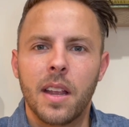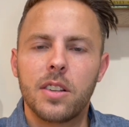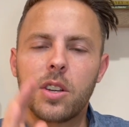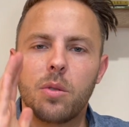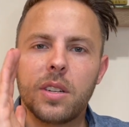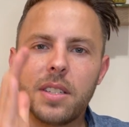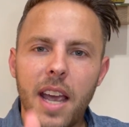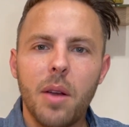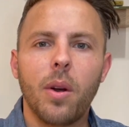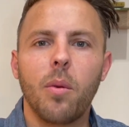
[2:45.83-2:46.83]
And so
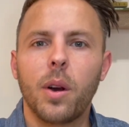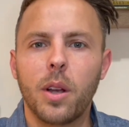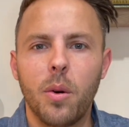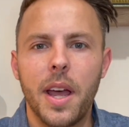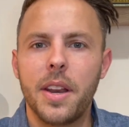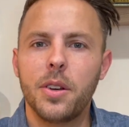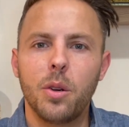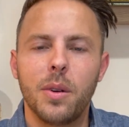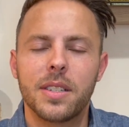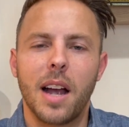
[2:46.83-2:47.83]
today what I want to go ahead and
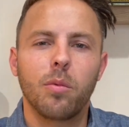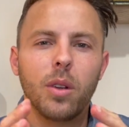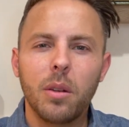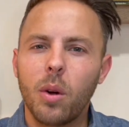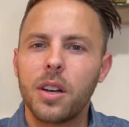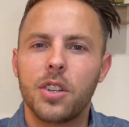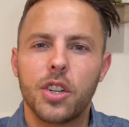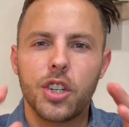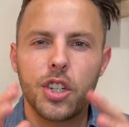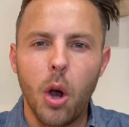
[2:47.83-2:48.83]
do is I really want to
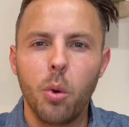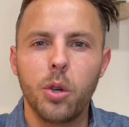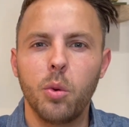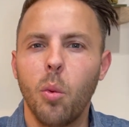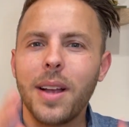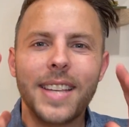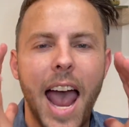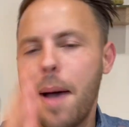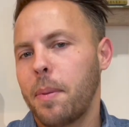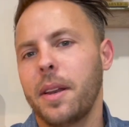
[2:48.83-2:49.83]
just show you what's
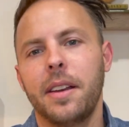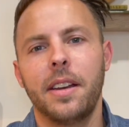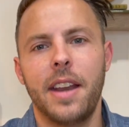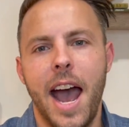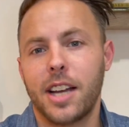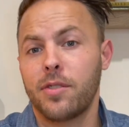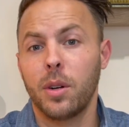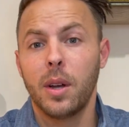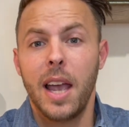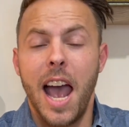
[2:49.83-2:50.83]
happening in
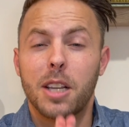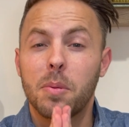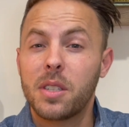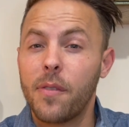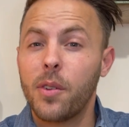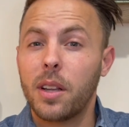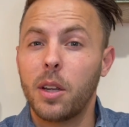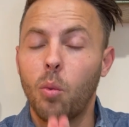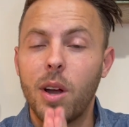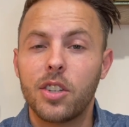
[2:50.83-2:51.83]
Nashville, and specifically
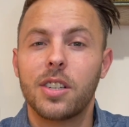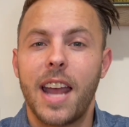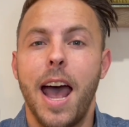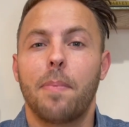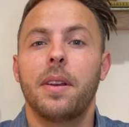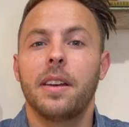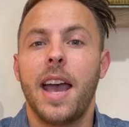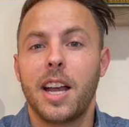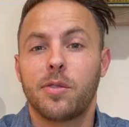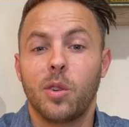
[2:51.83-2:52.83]
what just happened in
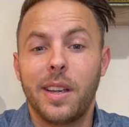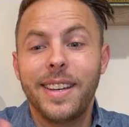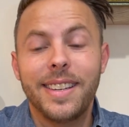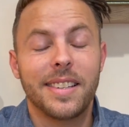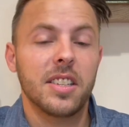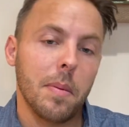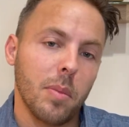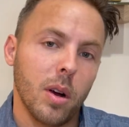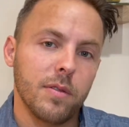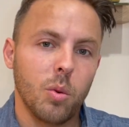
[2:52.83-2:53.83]
Nashville in
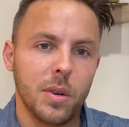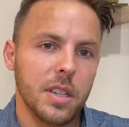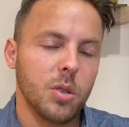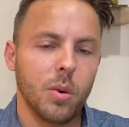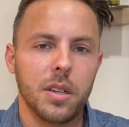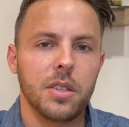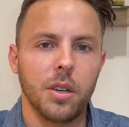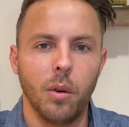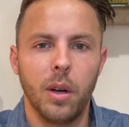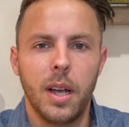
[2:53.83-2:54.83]
December of
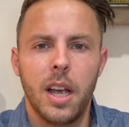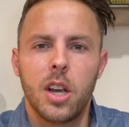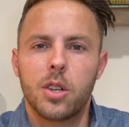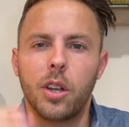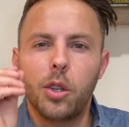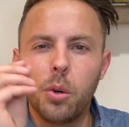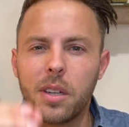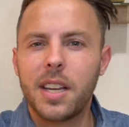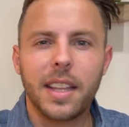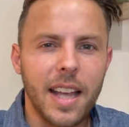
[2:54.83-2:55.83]
2022, so that you can
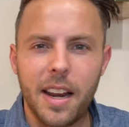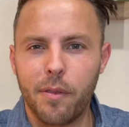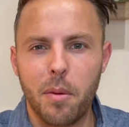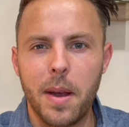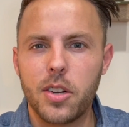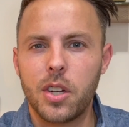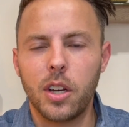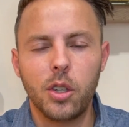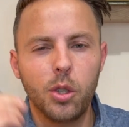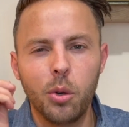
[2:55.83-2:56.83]
take that
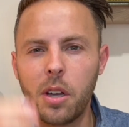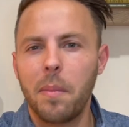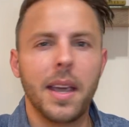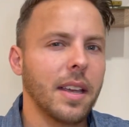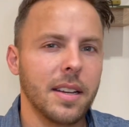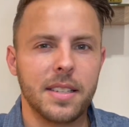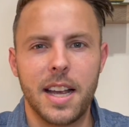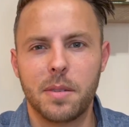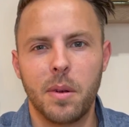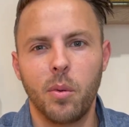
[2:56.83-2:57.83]
information, you can make an
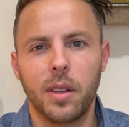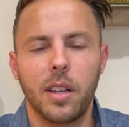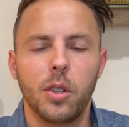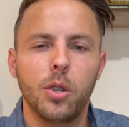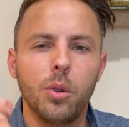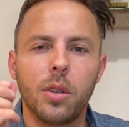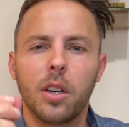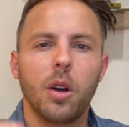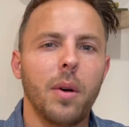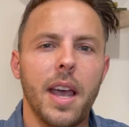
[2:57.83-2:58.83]
assessment with it, you can
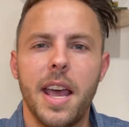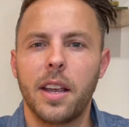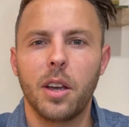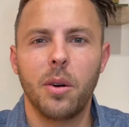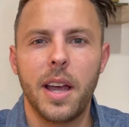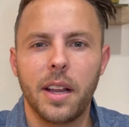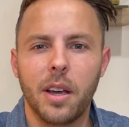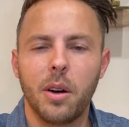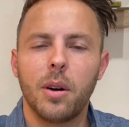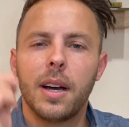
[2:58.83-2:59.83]
go ahead and
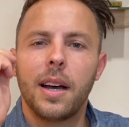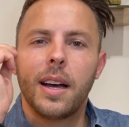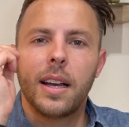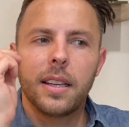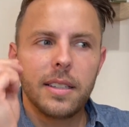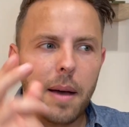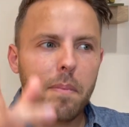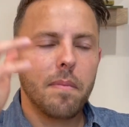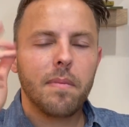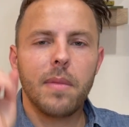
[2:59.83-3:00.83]
go, yep,
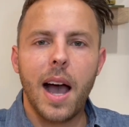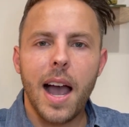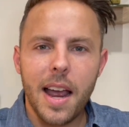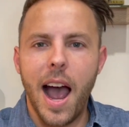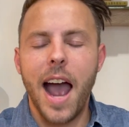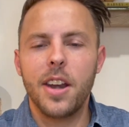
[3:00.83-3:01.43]
I